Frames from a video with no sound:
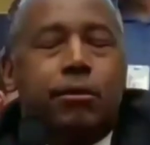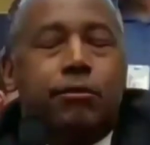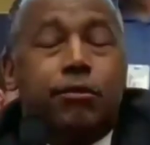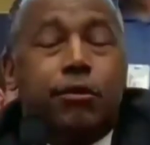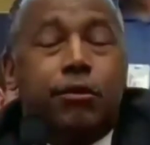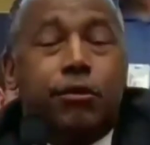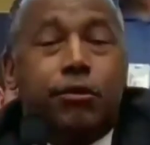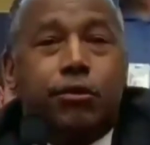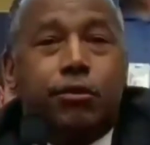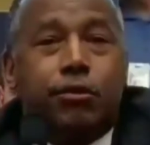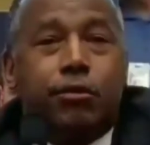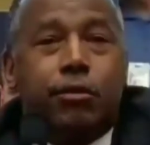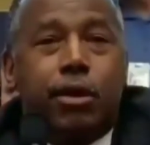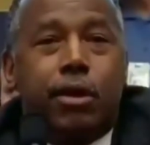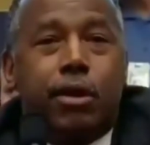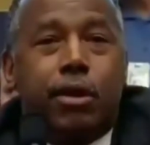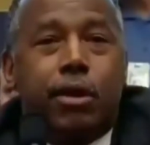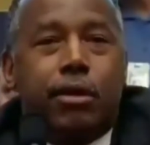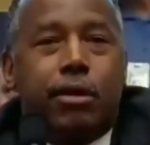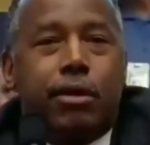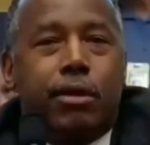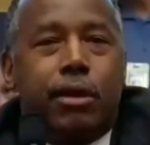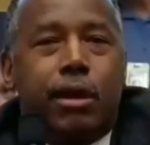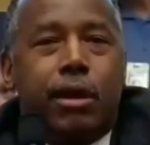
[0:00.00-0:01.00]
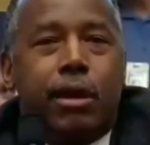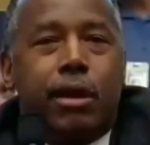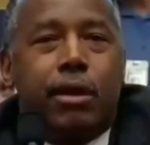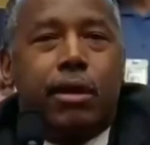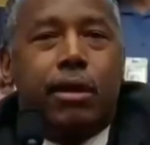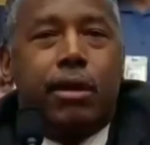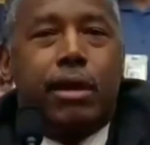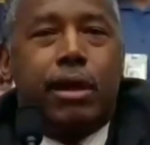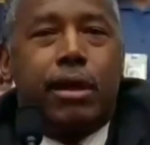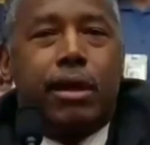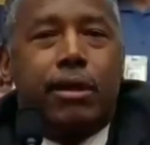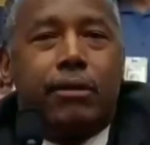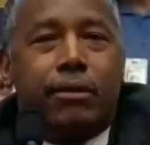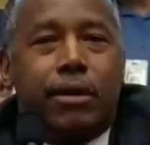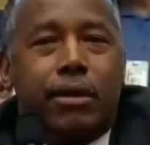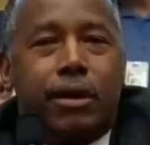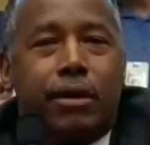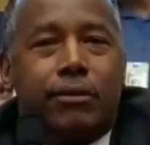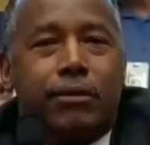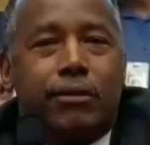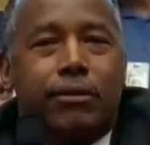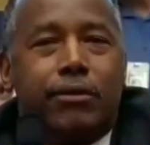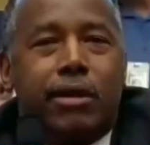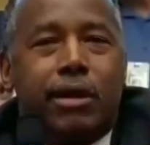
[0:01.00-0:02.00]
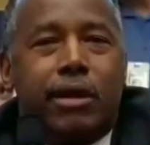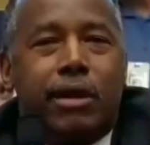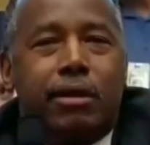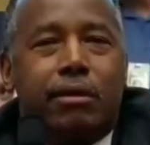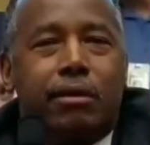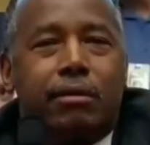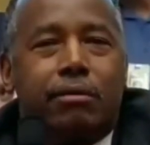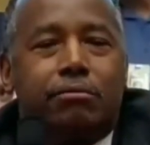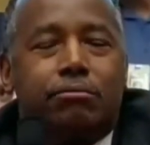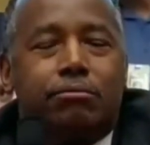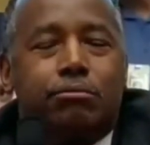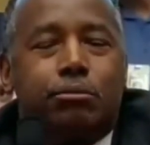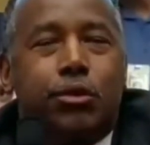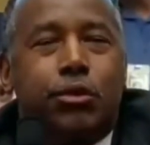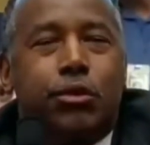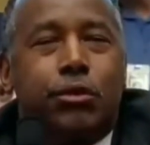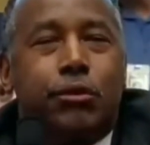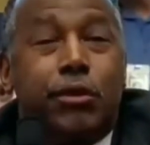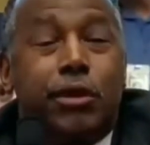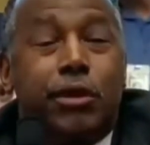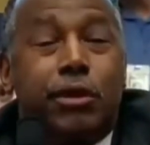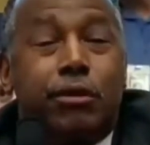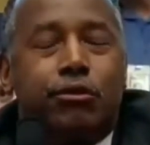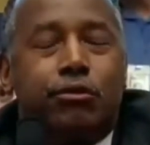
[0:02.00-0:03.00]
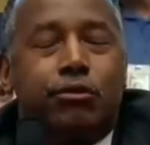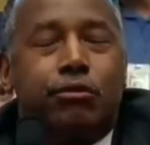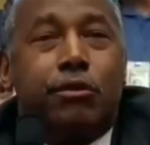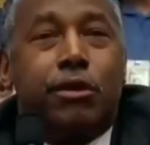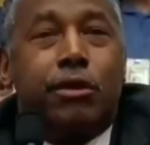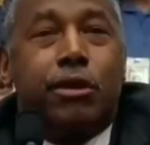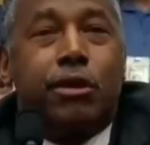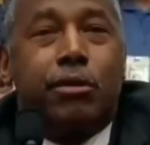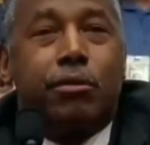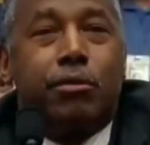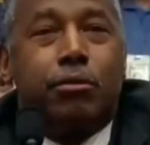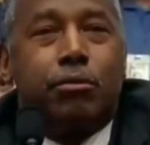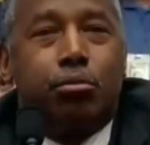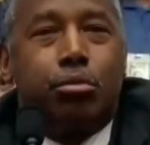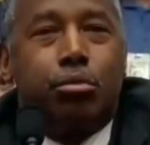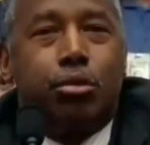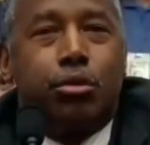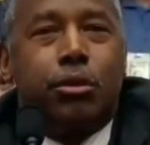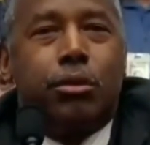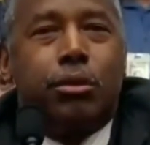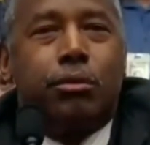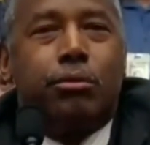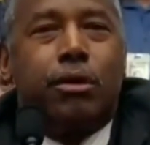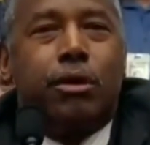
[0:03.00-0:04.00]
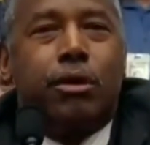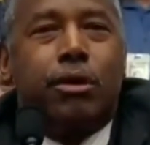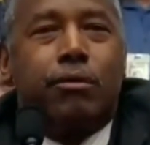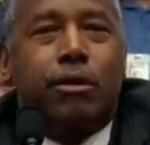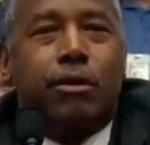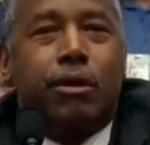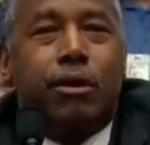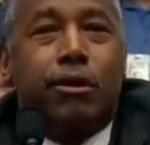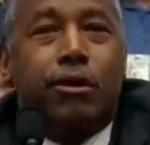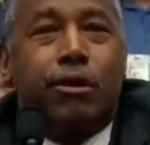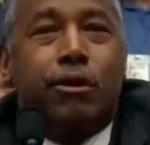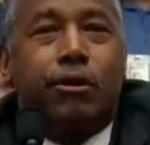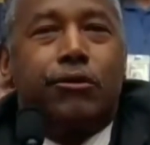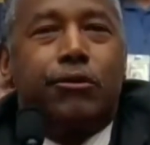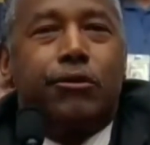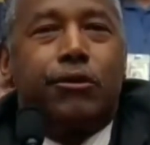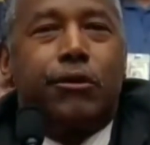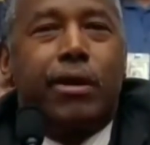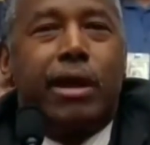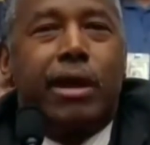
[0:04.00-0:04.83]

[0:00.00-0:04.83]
Well, first of all, as I was saying, Puerto Rico is a very important part of our culture.